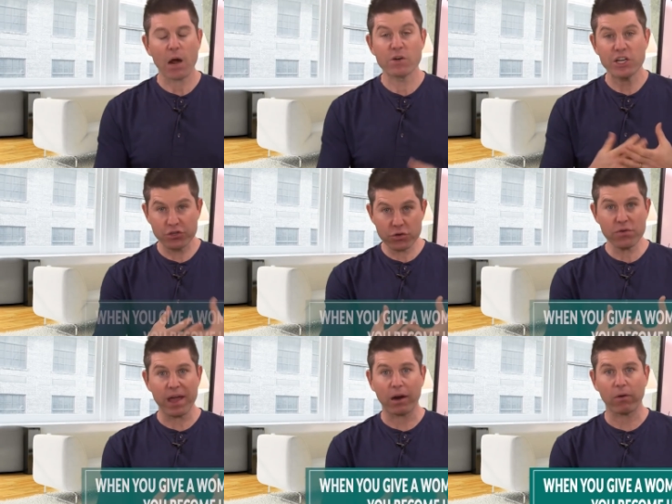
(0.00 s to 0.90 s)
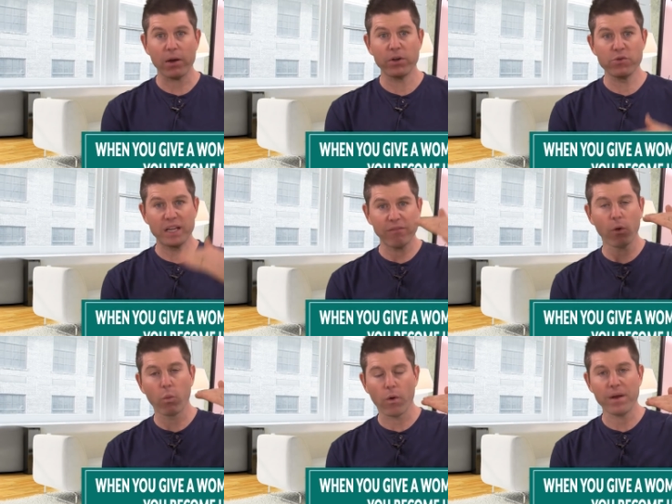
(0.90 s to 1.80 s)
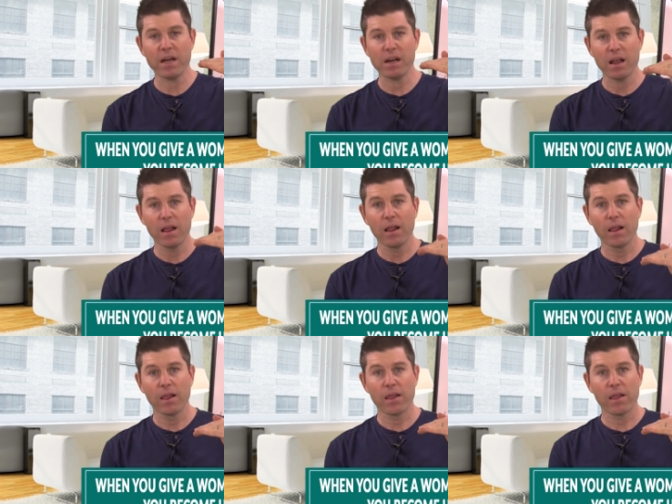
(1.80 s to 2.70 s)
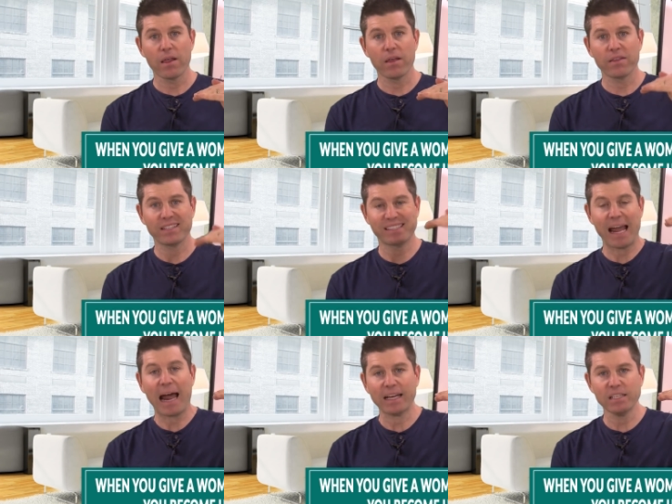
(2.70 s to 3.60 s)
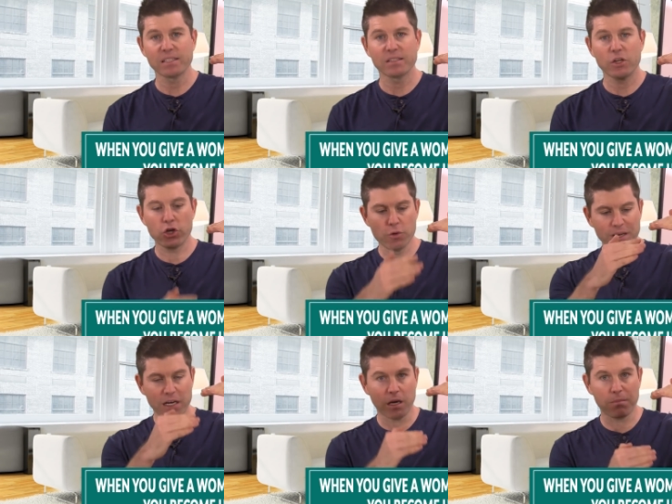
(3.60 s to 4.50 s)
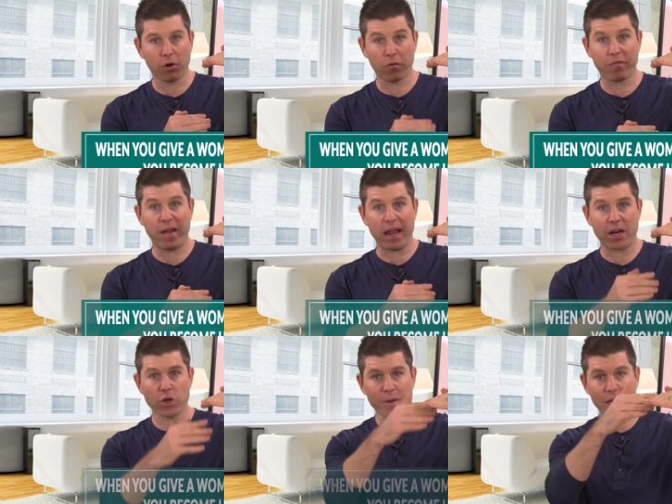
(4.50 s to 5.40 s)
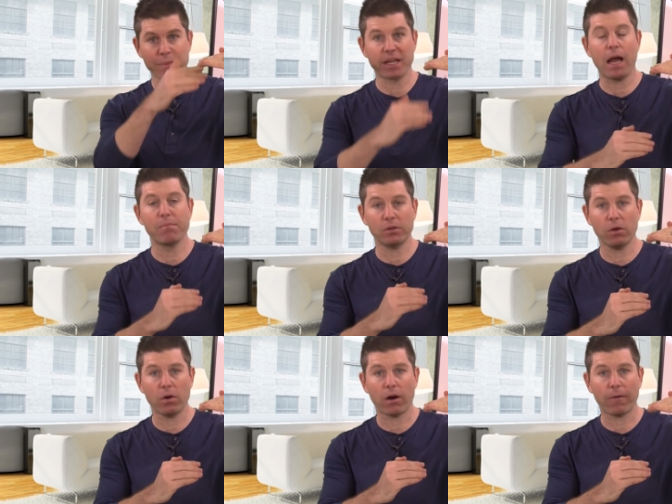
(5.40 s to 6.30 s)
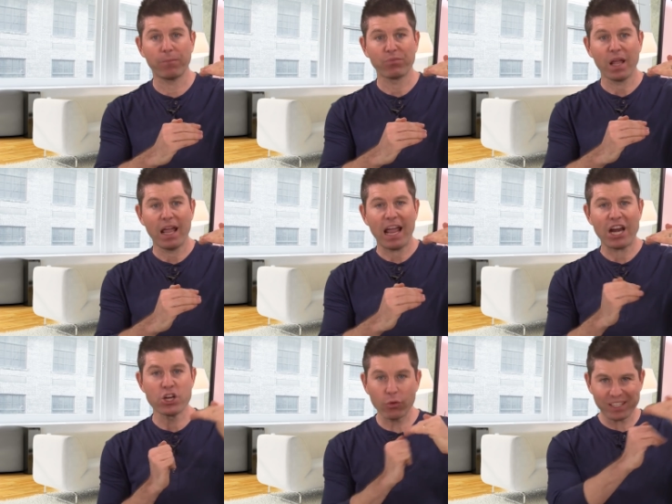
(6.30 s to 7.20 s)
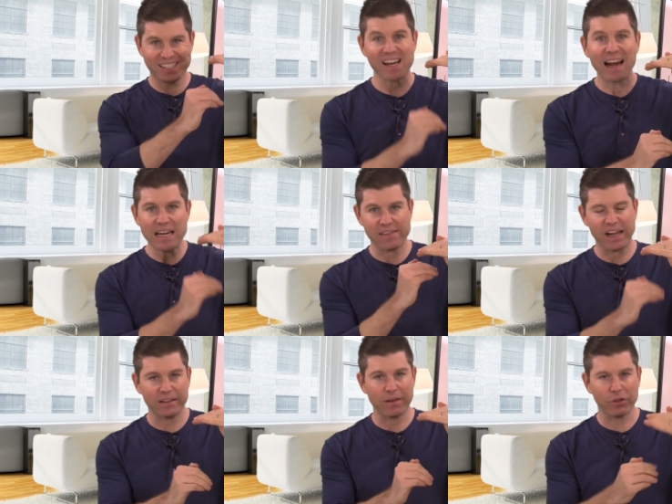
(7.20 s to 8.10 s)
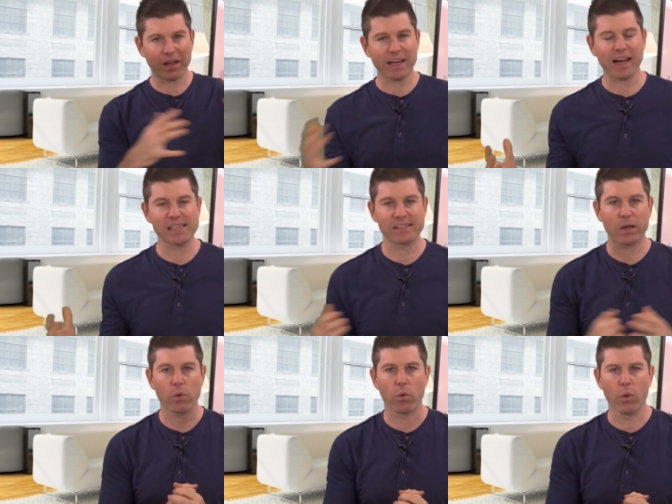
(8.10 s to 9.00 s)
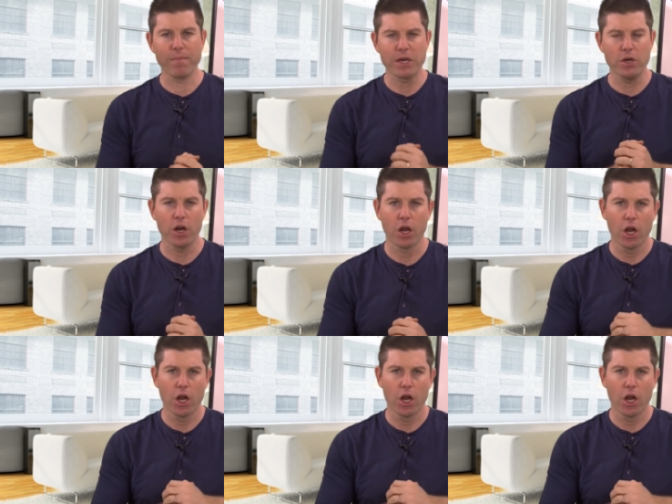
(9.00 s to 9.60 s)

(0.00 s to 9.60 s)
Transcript: And when you do that, right, when you give a woman the status, you become her fan. You become the guy below her. And you're assigning that level. A lot of guys think, well, women,